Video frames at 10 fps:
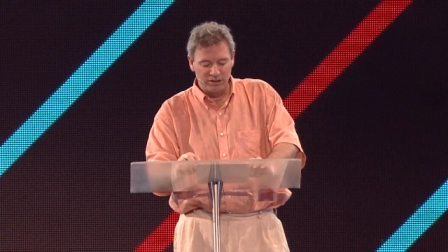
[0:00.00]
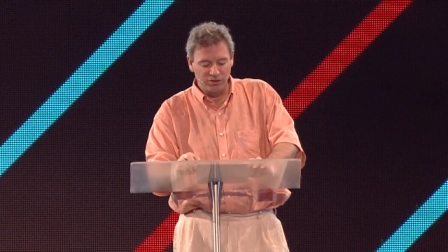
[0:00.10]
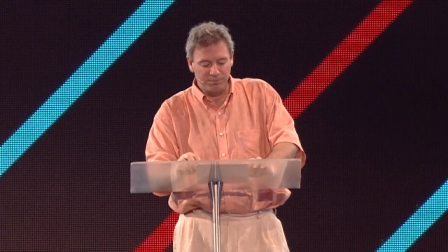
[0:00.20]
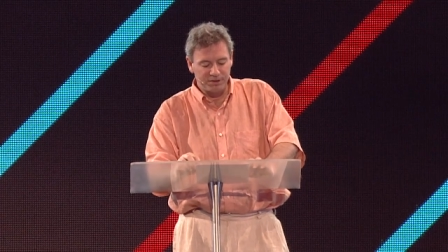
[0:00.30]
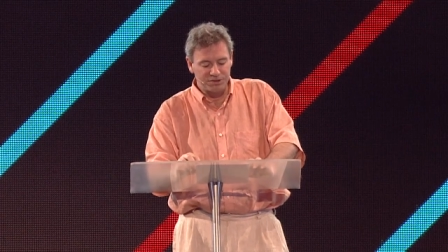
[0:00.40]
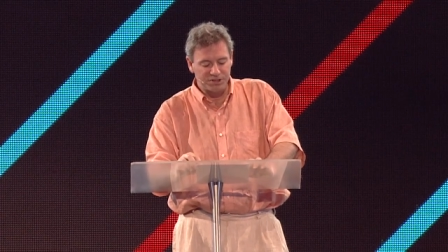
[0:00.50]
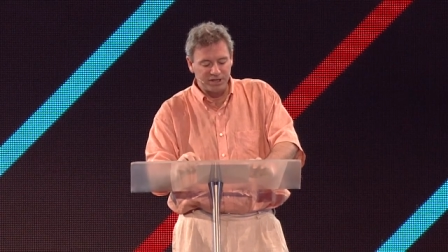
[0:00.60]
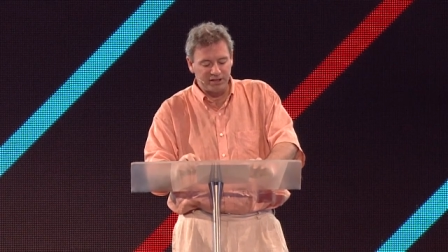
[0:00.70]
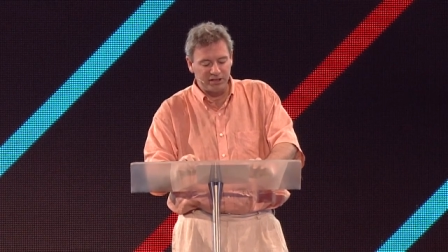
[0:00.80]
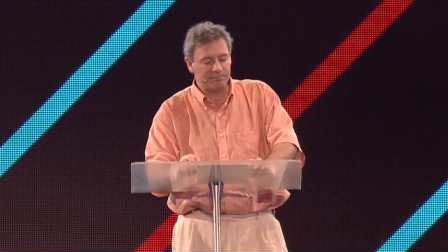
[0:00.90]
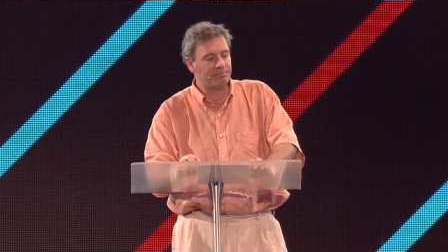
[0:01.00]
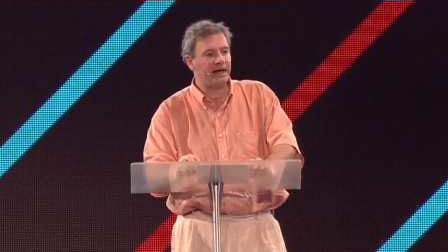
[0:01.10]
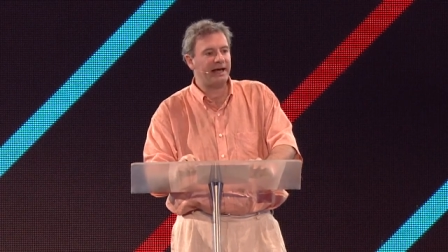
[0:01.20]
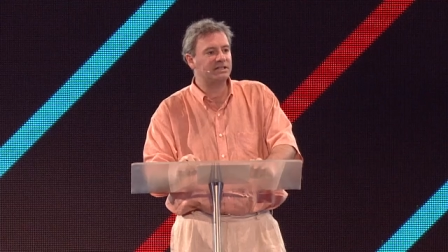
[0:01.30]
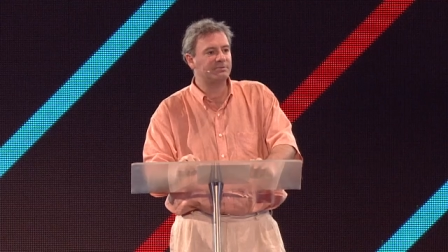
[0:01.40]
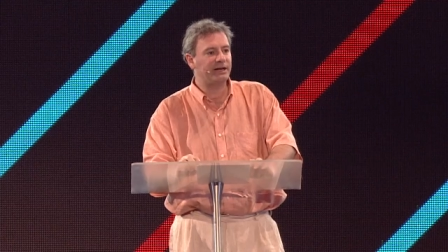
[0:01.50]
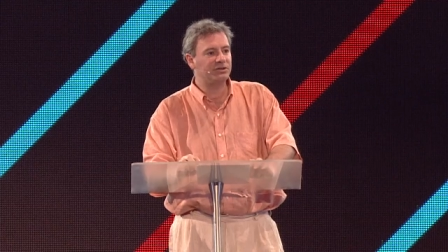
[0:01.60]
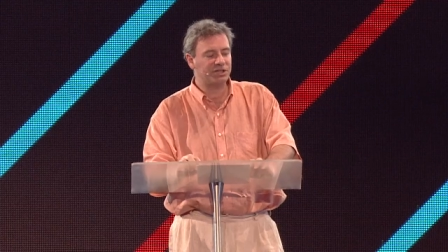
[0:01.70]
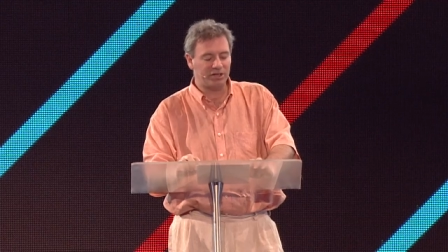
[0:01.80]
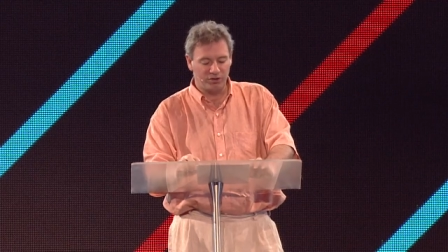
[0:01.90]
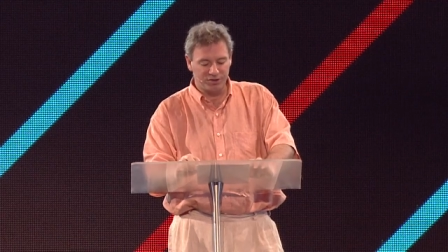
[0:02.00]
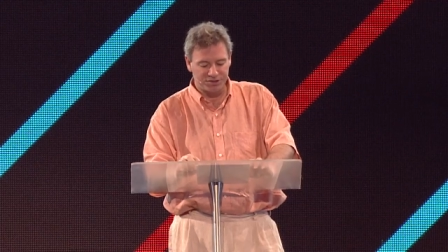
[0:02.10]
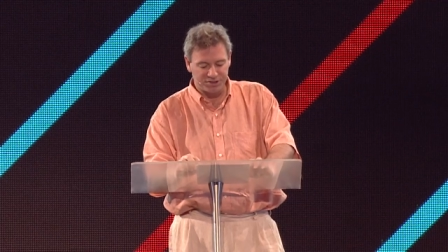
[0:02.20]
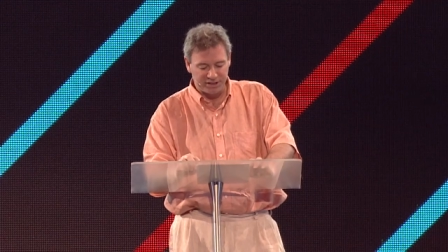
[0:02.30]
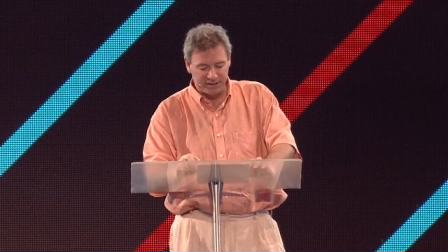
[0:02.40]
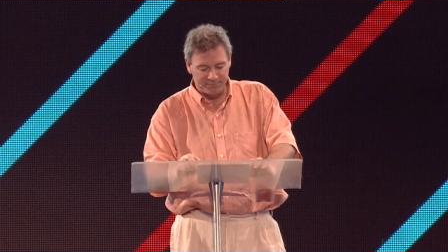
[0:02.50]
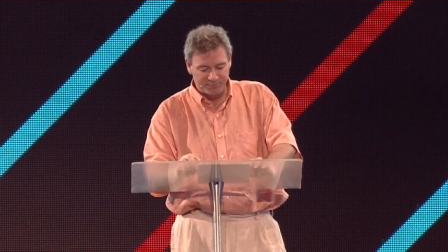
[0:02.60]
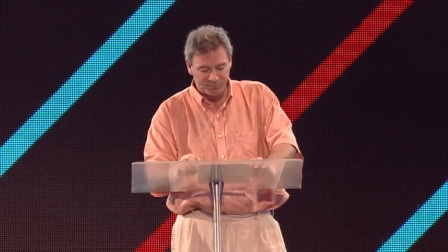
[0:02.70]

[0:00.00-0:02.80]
not because there's anything bad about generosity,